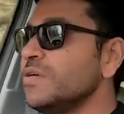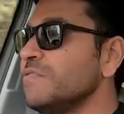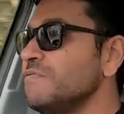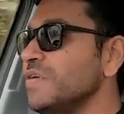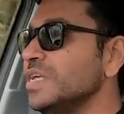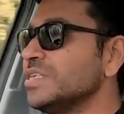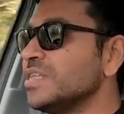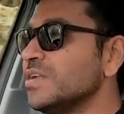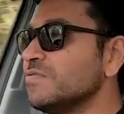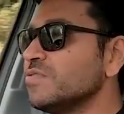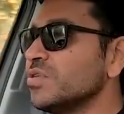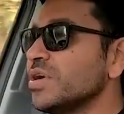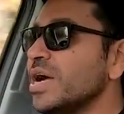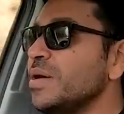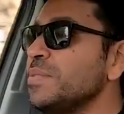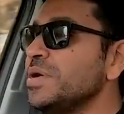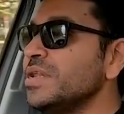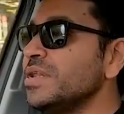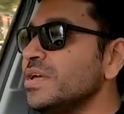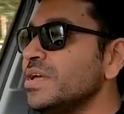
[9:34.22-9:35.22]
facelift to
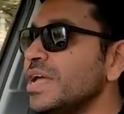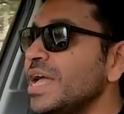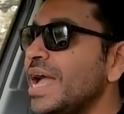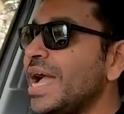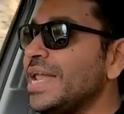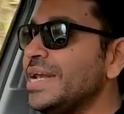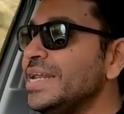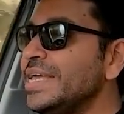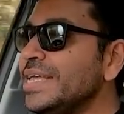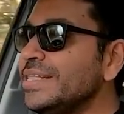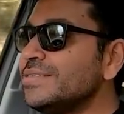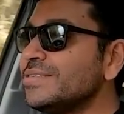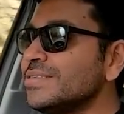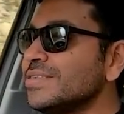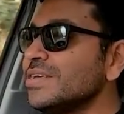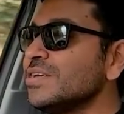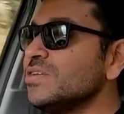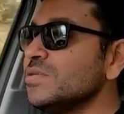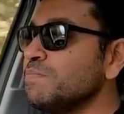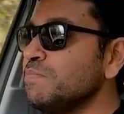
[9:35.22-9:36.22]
come in and needs
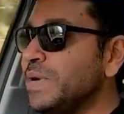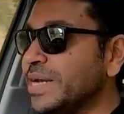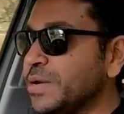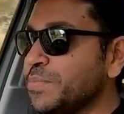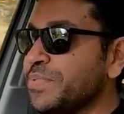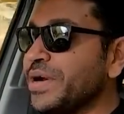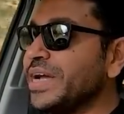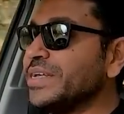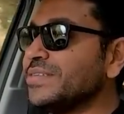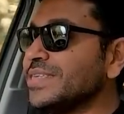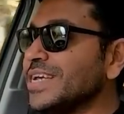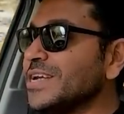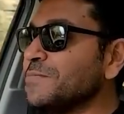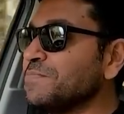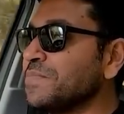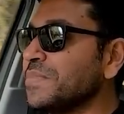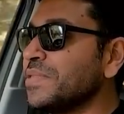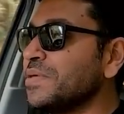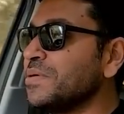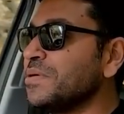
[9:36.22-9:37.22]
better pricing.
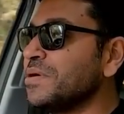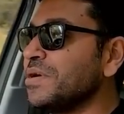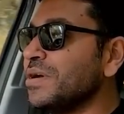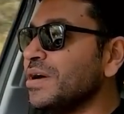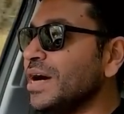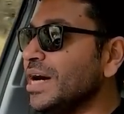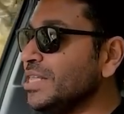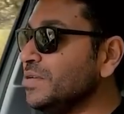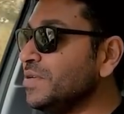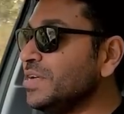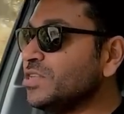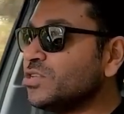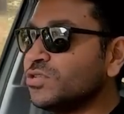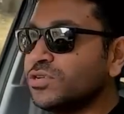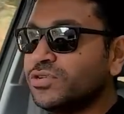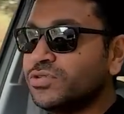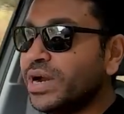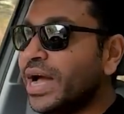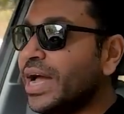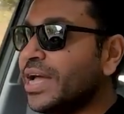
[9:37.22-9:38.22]
Otherwise, to
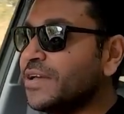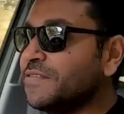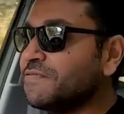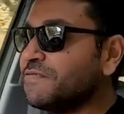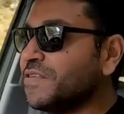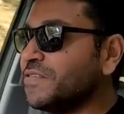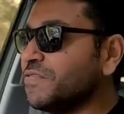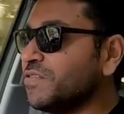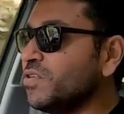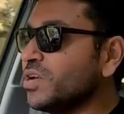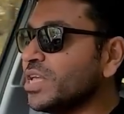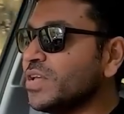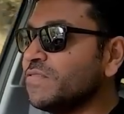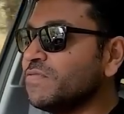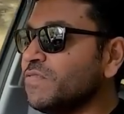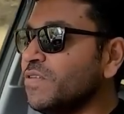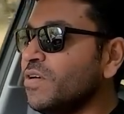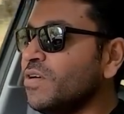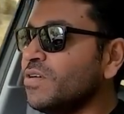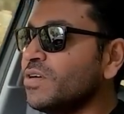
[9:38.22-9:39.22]
drive, if you're looking
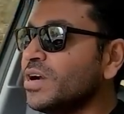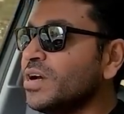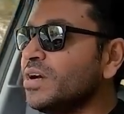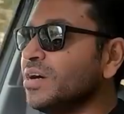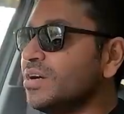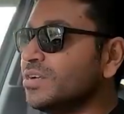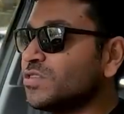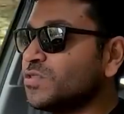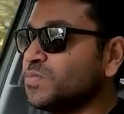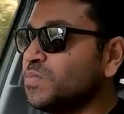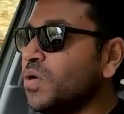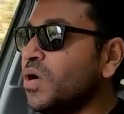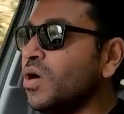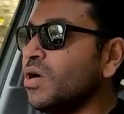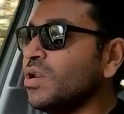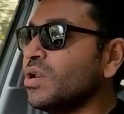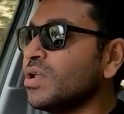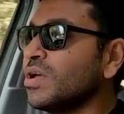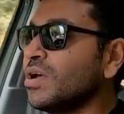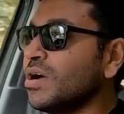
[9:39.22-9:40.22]
for a
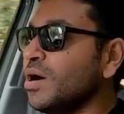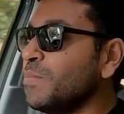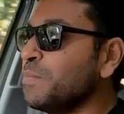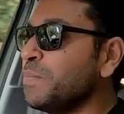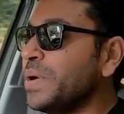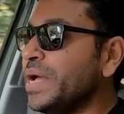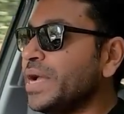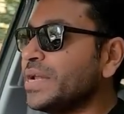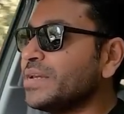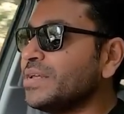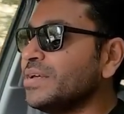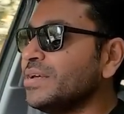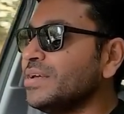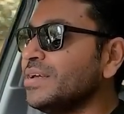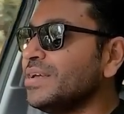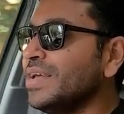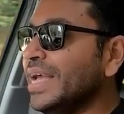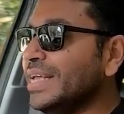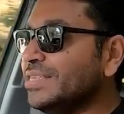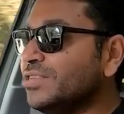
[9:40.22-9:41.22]
small compact
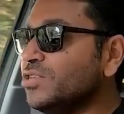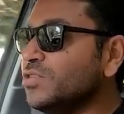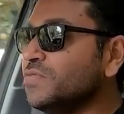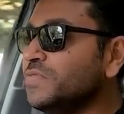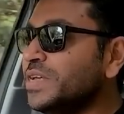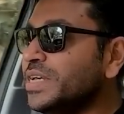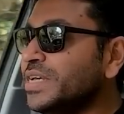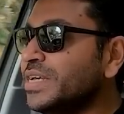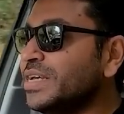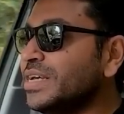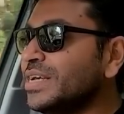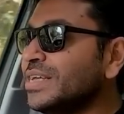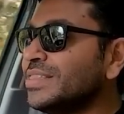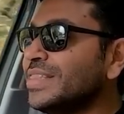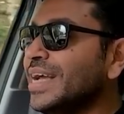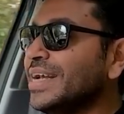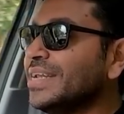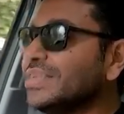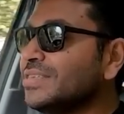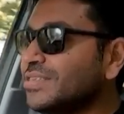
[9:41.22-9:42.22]
SUV
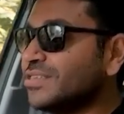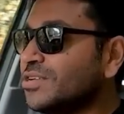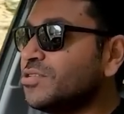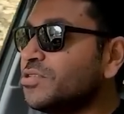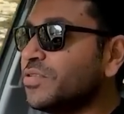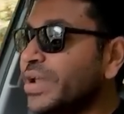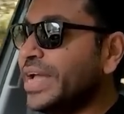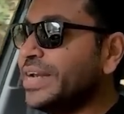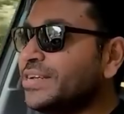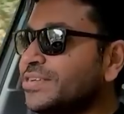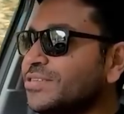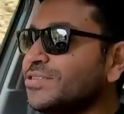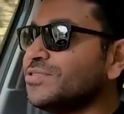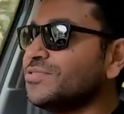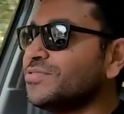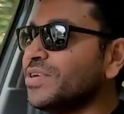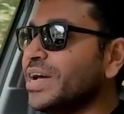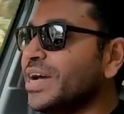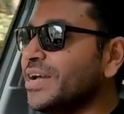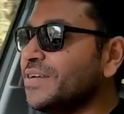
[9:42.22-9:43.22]
that is great to
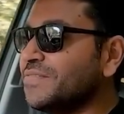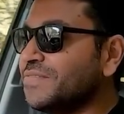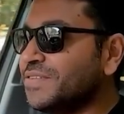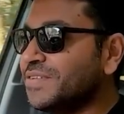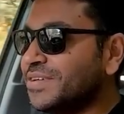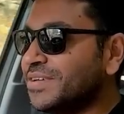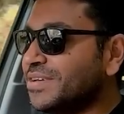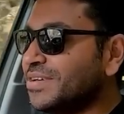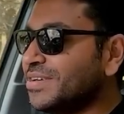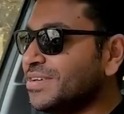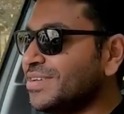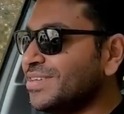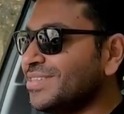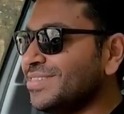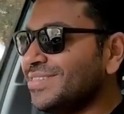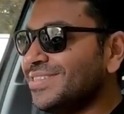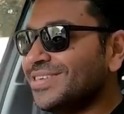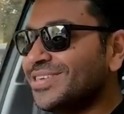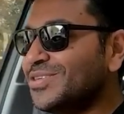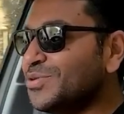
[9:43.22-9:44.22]
drive,
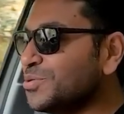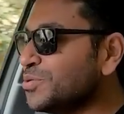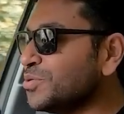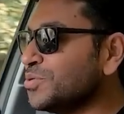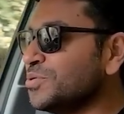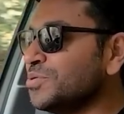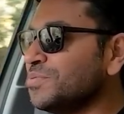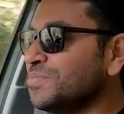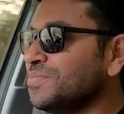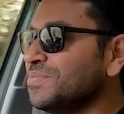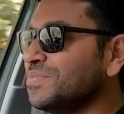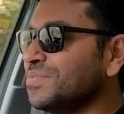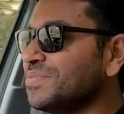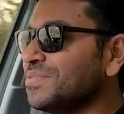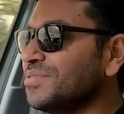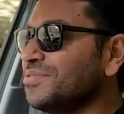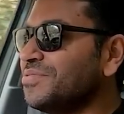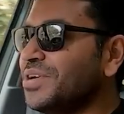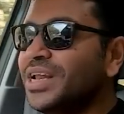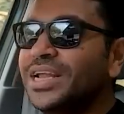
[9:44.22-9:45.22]
the Q2
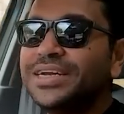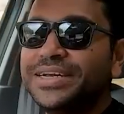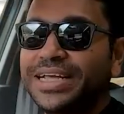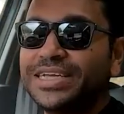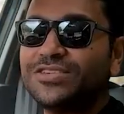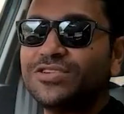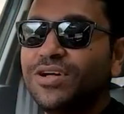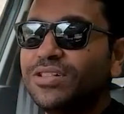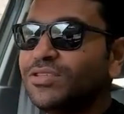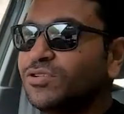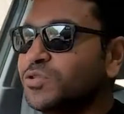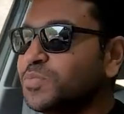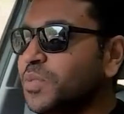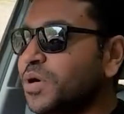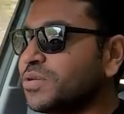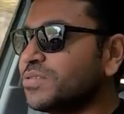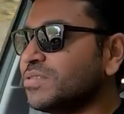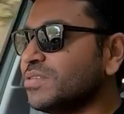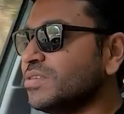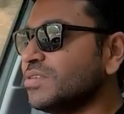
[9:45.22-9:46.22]
really ticks all those
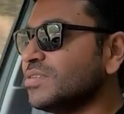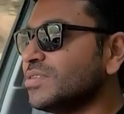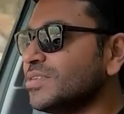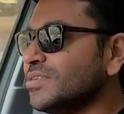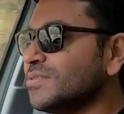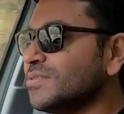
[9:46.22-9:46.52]
boxes.